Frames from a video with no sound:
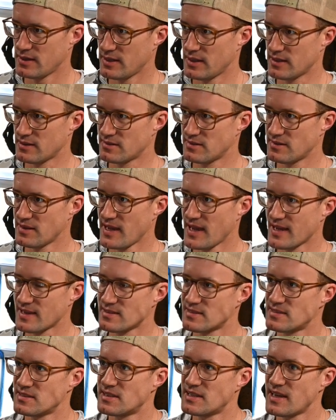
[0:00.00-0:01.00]

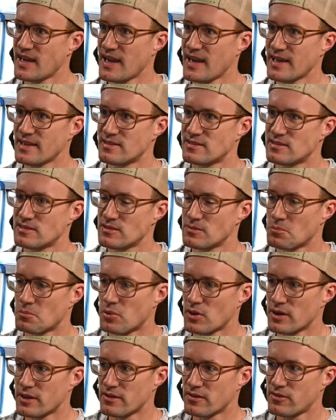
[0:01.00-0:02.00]
stats,
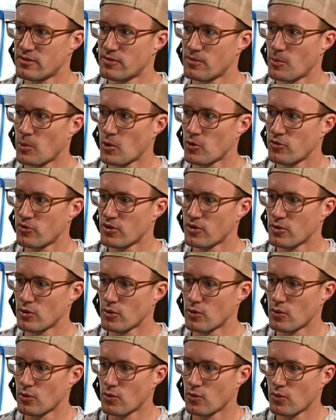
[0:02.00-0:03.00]
but it's supposed
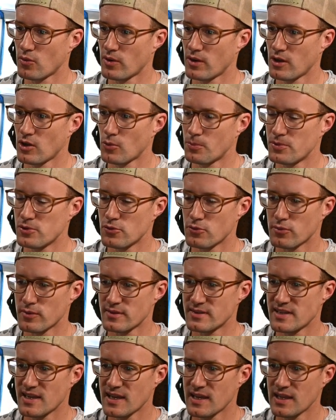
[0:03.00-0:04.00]
to help you
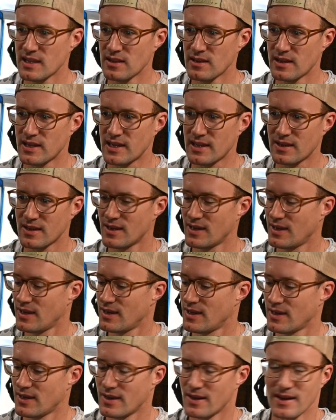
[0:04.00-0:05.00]
retain like
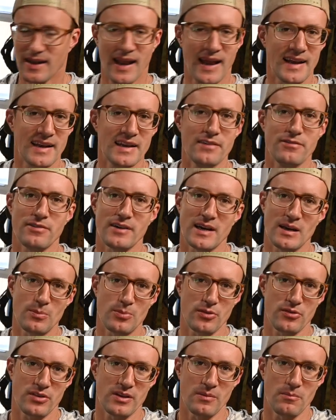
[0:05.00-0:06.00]

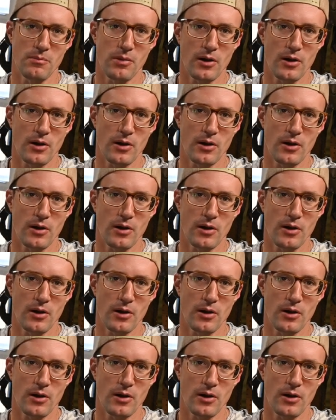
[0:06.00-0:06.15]
95%